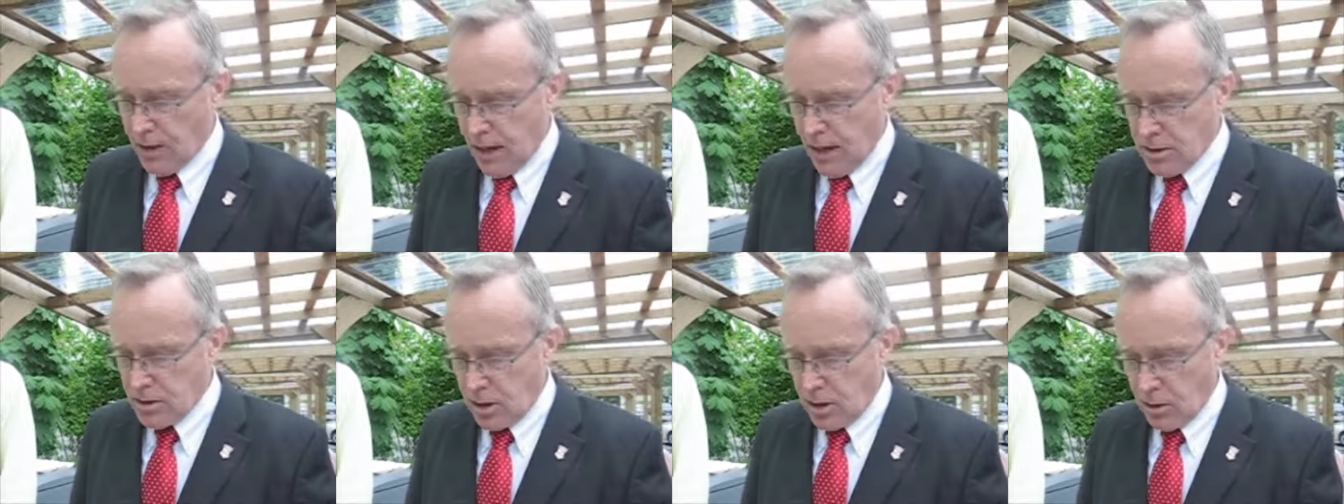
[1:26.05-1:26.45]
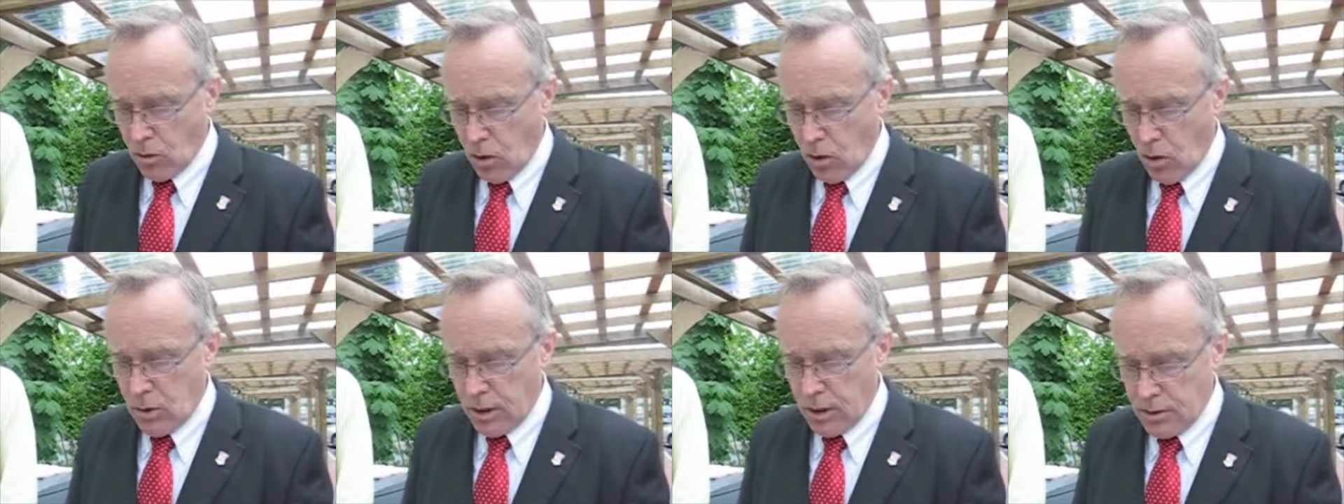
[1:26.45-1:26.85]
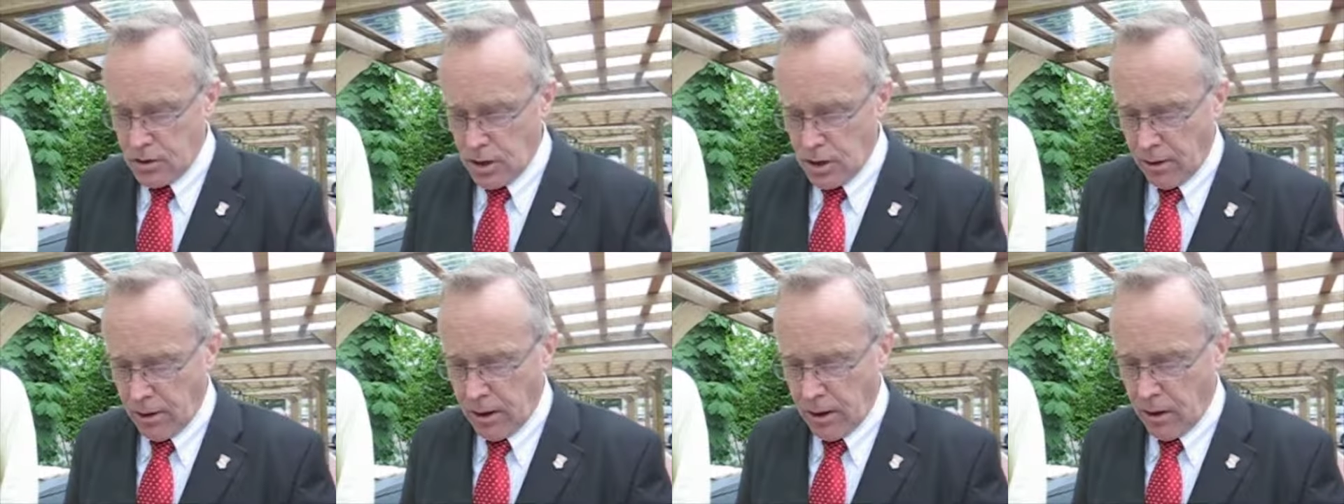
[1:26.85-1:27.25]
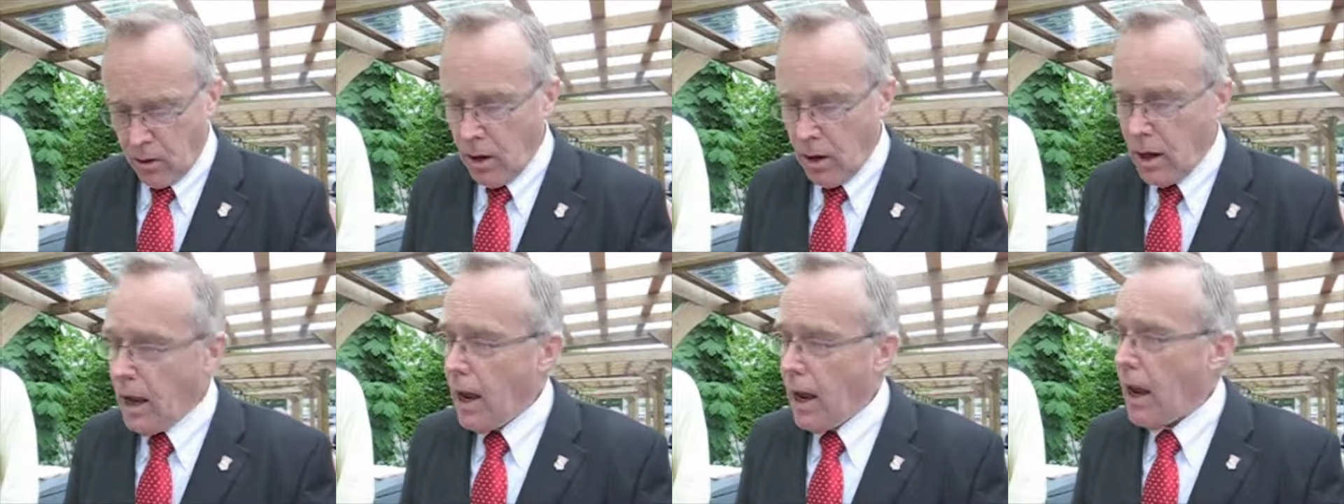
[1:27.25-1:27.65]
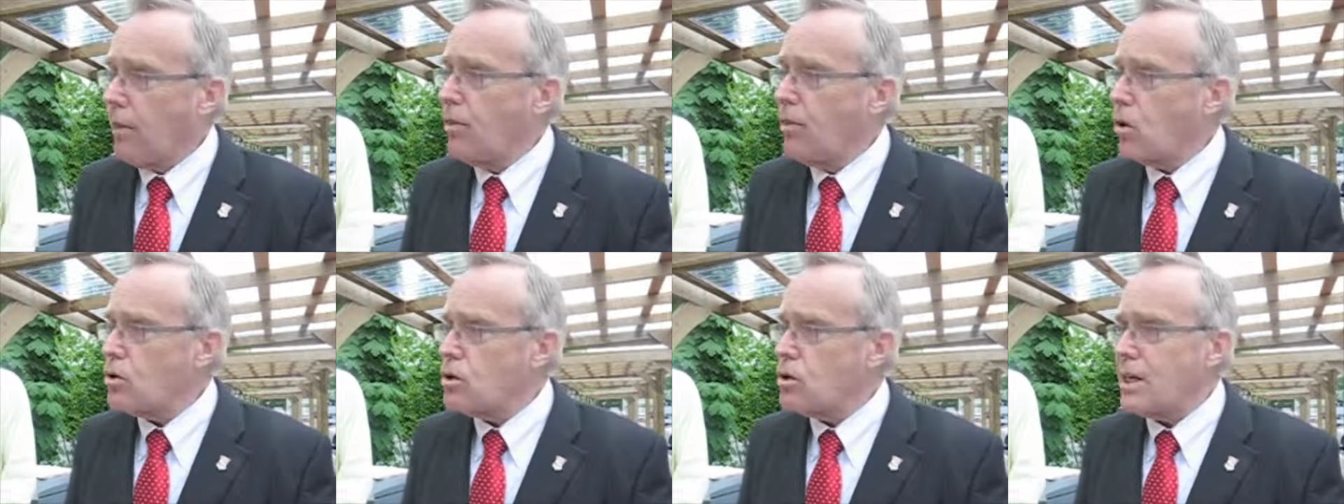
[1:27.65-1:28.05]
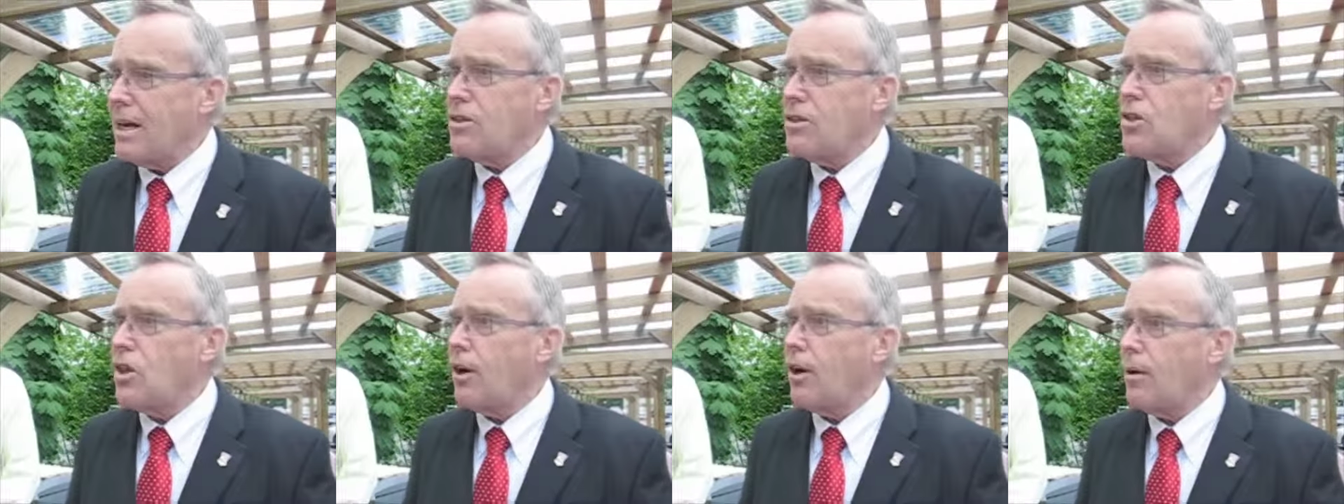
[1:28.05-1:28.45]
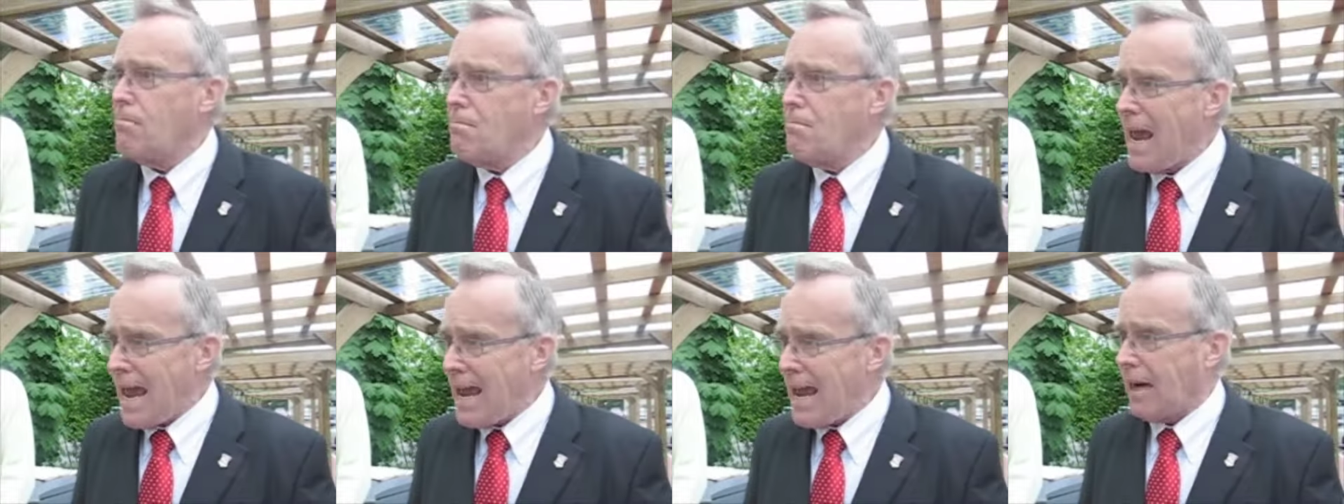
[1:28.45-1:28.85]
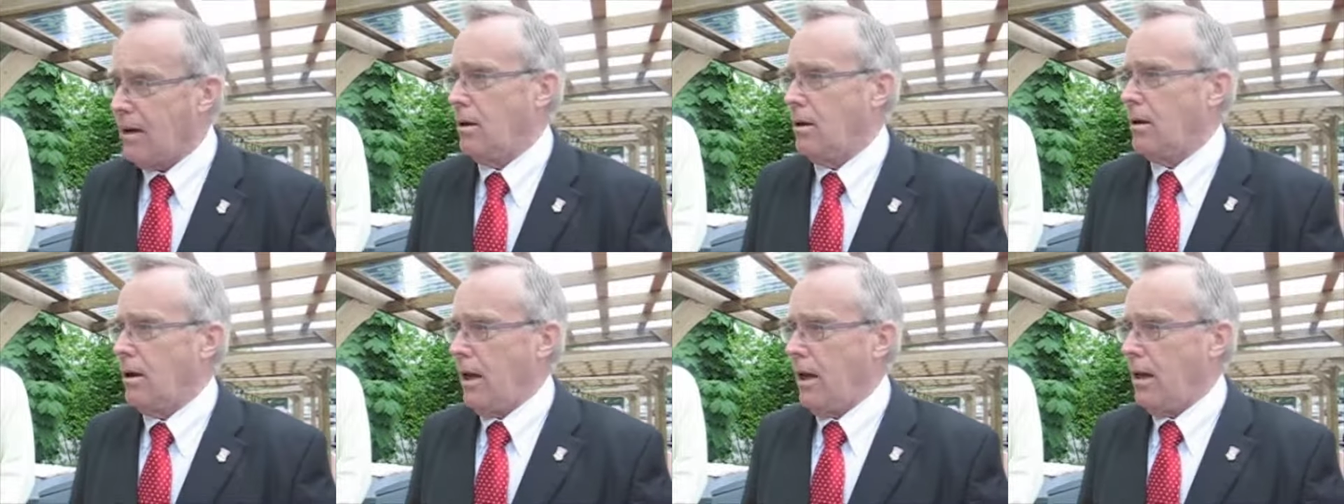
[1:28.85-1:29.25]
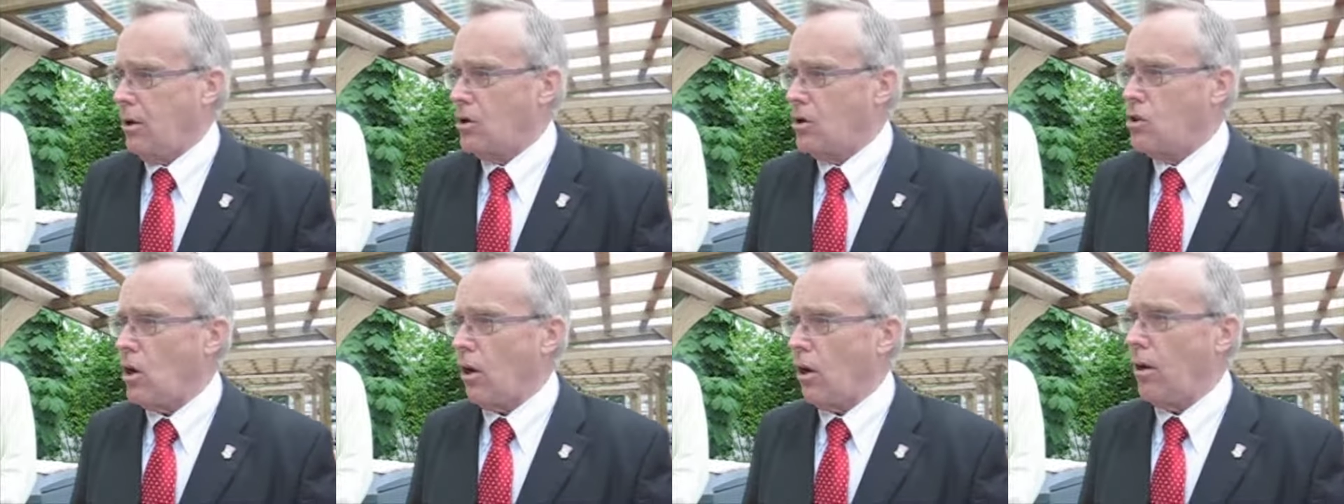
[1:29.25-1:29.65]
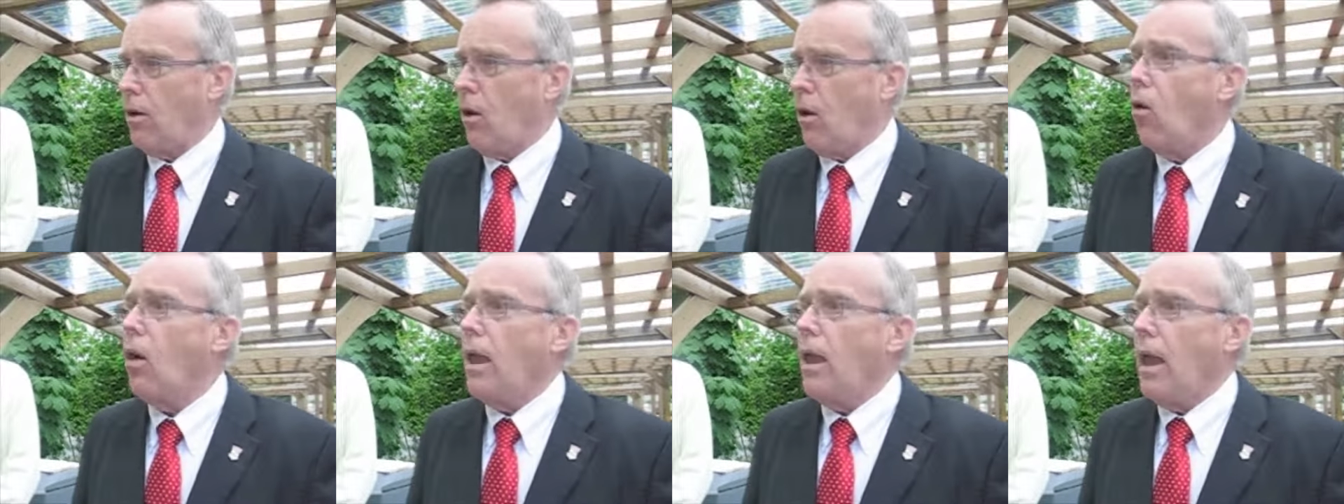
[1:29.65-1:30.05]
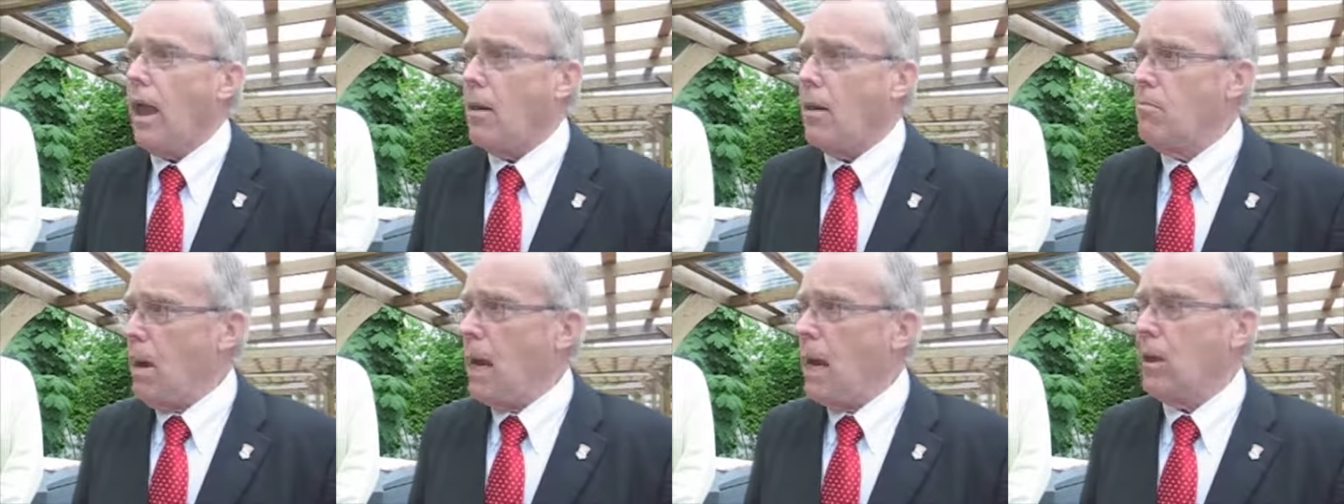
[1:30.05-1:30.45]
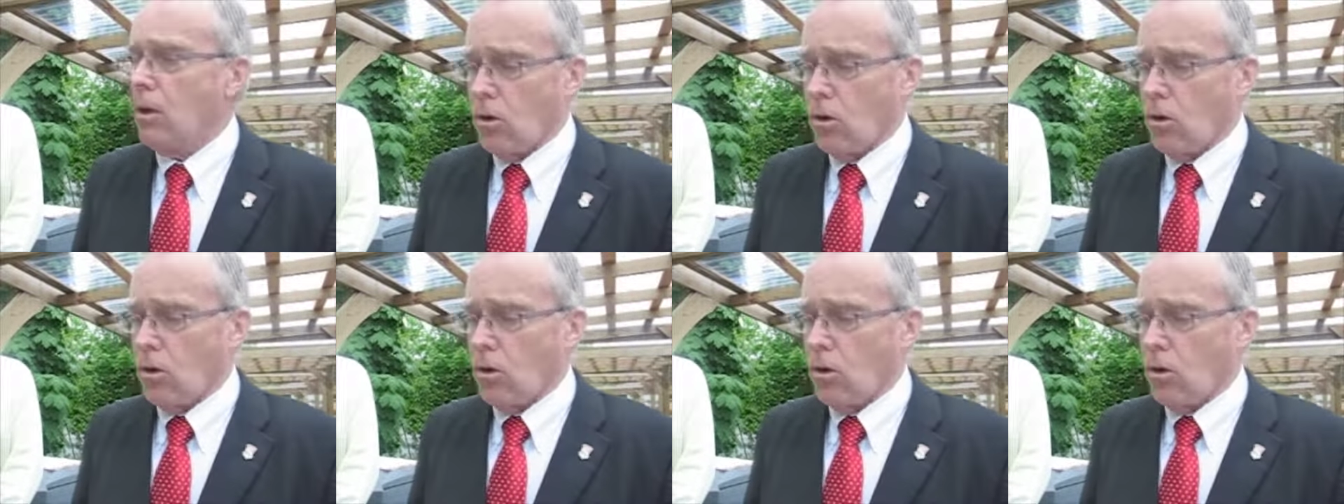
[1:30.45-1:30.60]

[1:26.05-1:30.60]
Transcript: things that grow in Ontario and those things that are made in Ontario and made